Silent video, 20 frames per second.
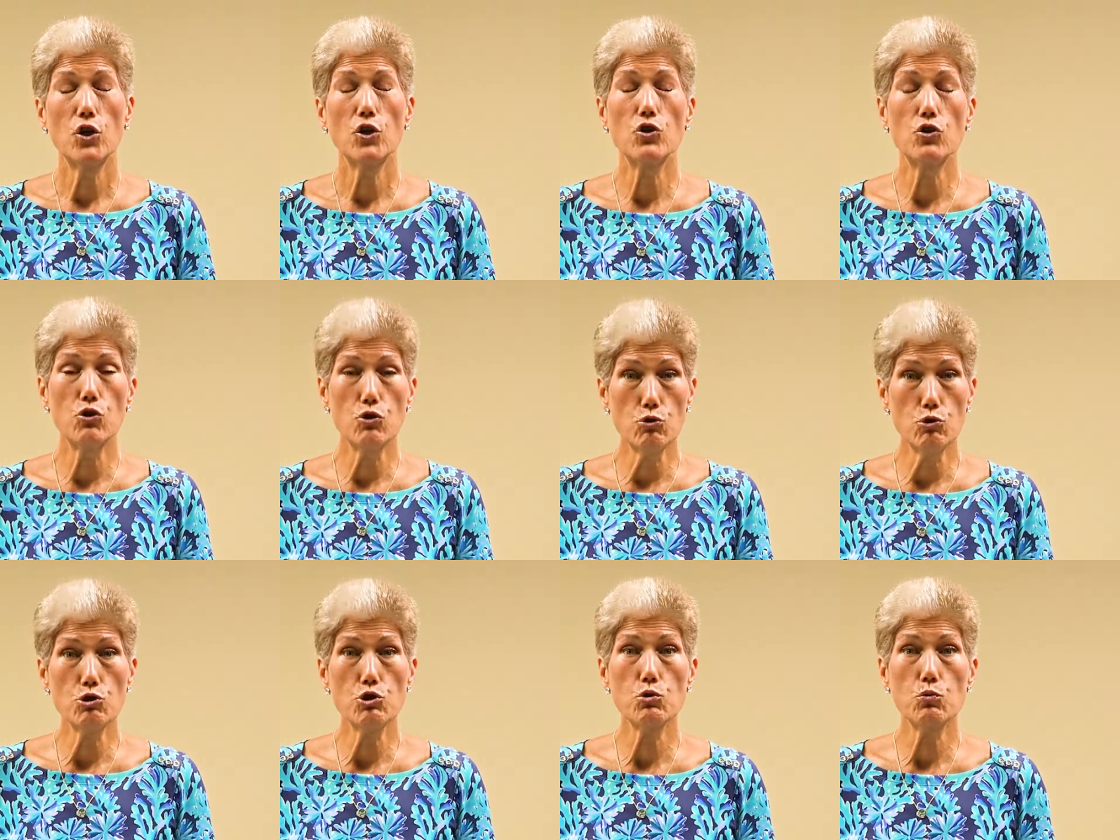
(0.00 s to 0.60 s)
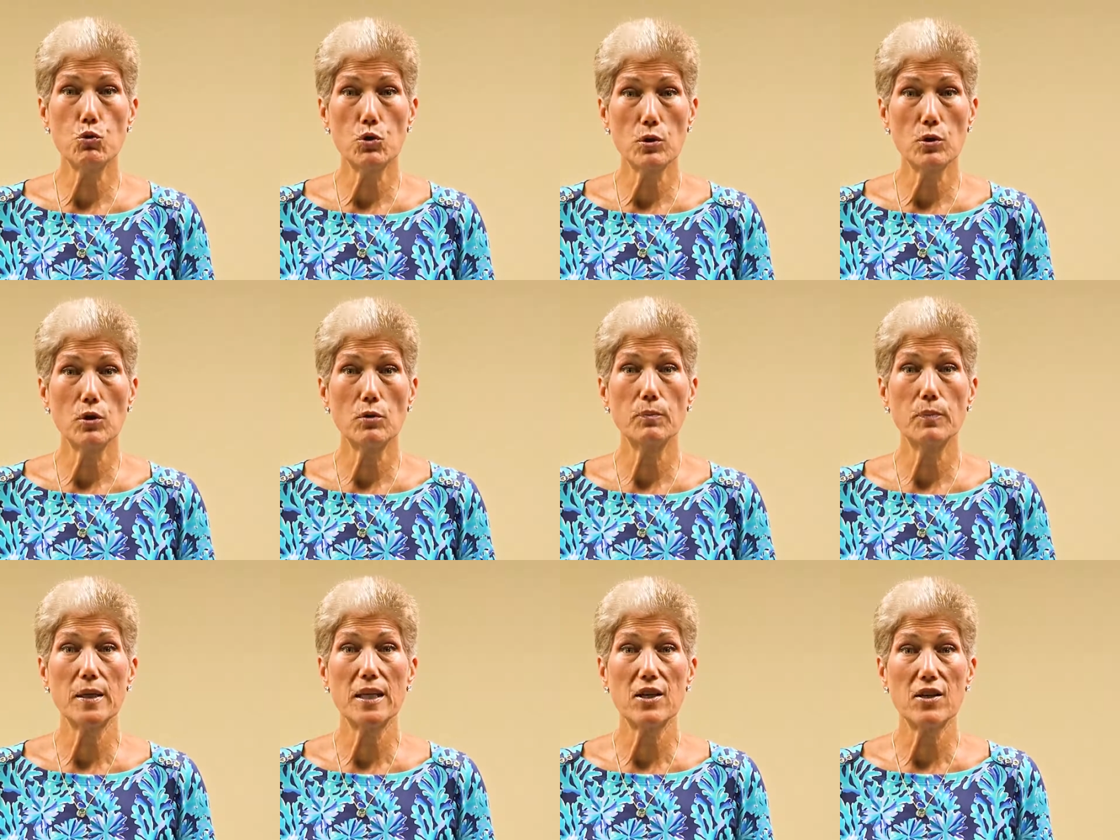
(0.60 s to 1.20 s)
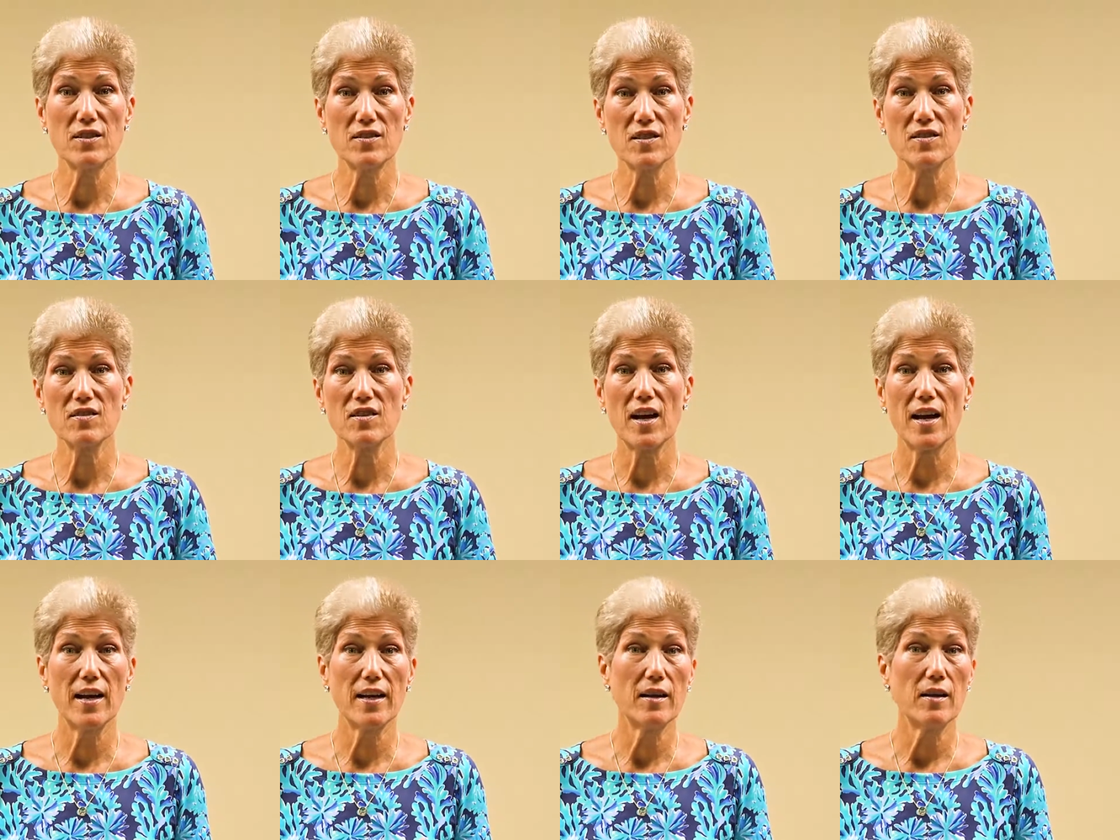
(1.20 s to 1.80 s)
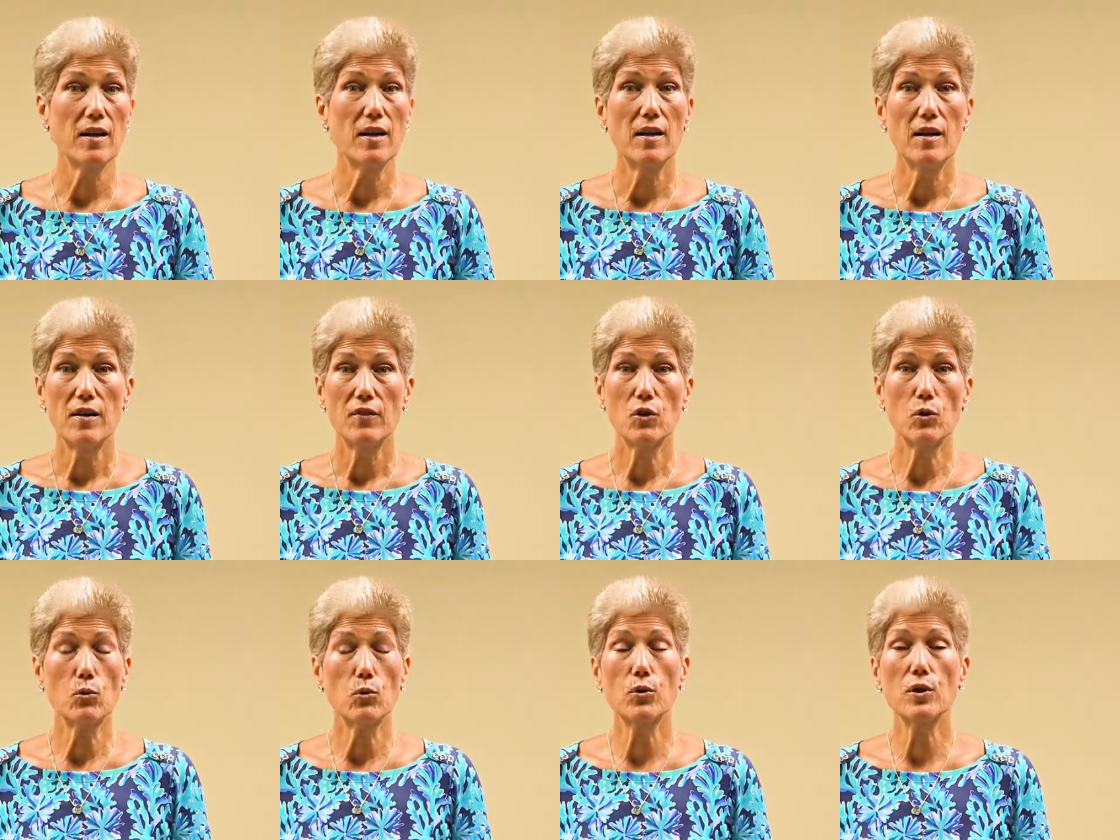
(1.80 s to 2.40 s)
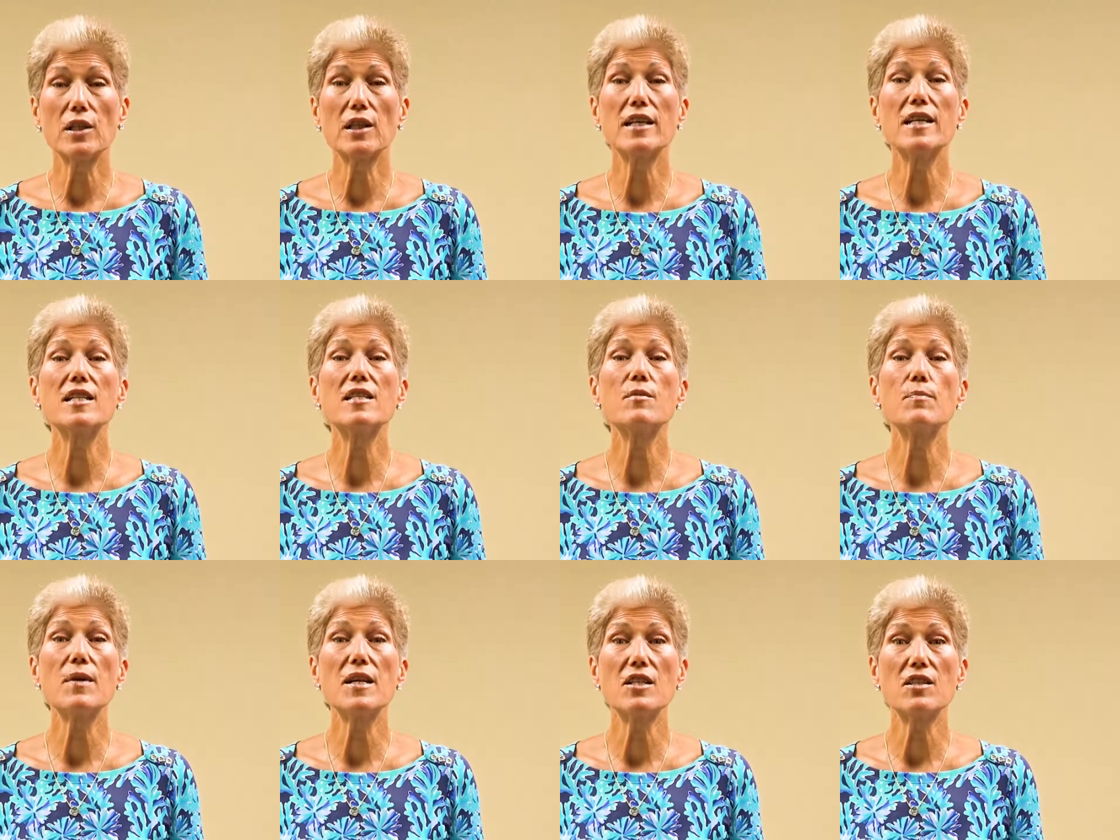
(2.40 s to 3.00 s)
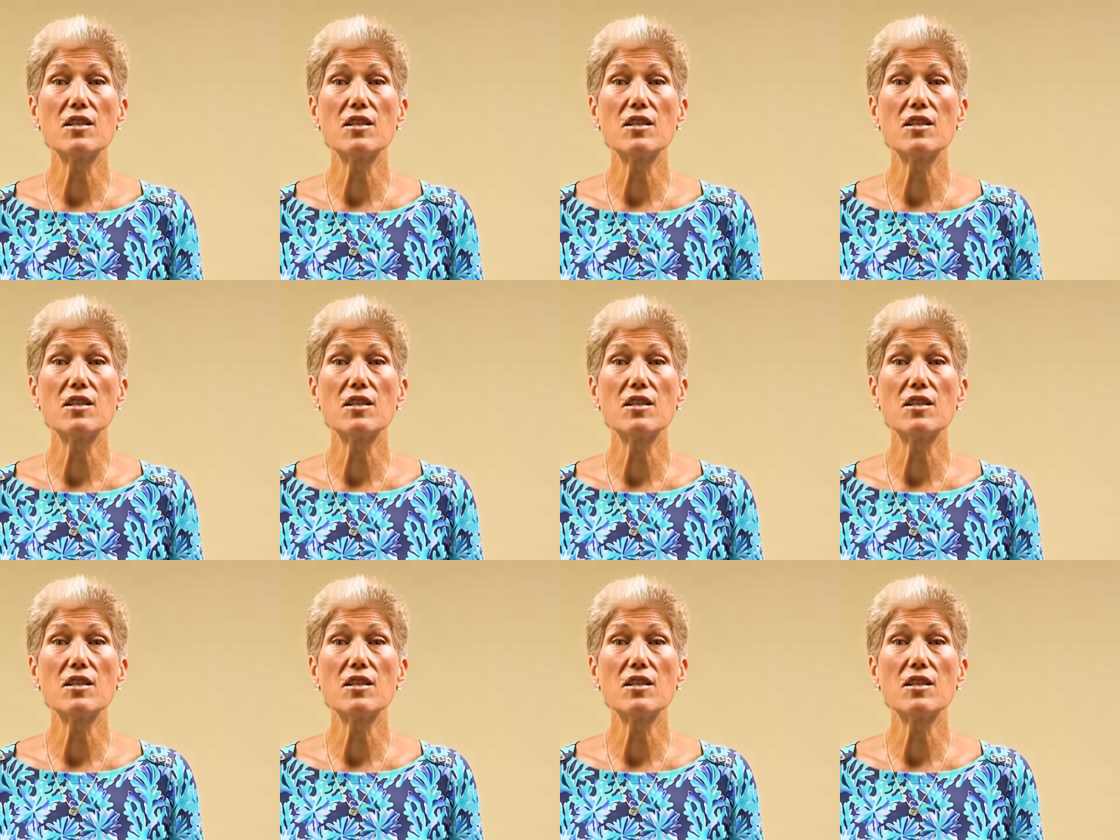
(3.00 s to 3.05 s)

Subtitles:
usual, because as the Lord leads me